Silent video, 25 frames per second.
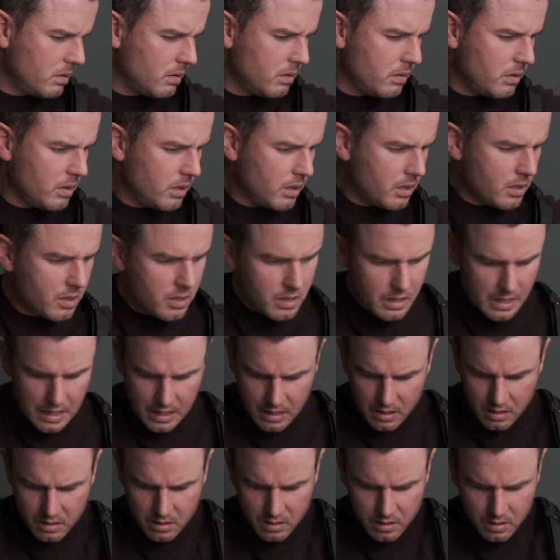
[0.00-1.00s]
get your
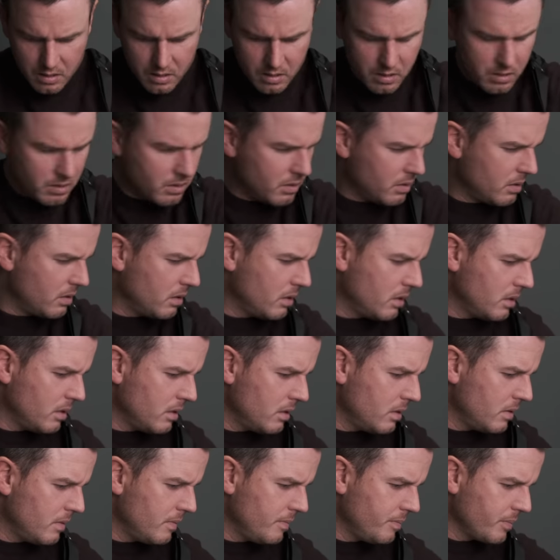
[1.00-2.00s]
snacks,
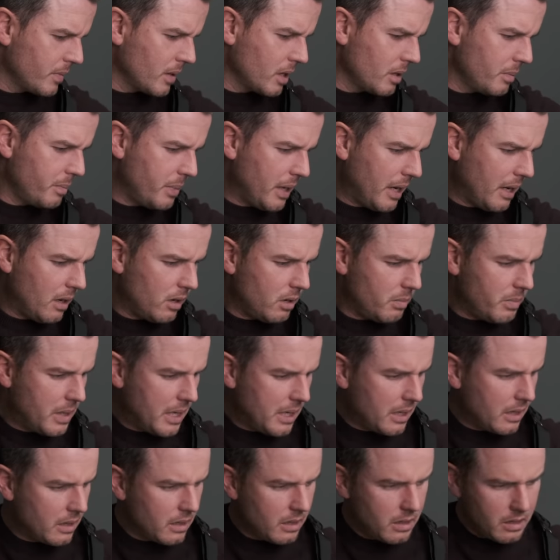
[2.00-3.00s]
power
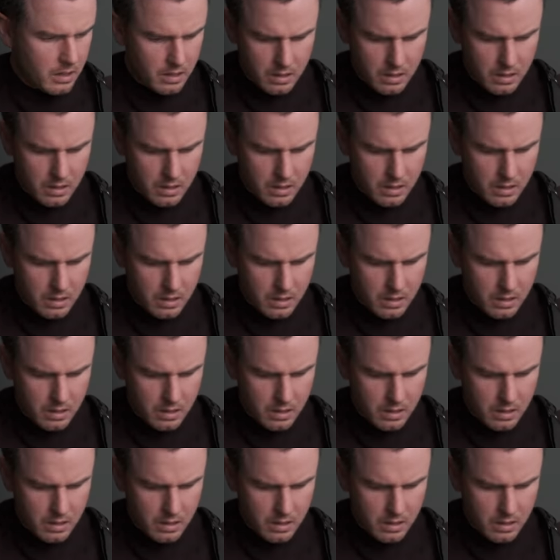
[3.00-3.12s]
bank,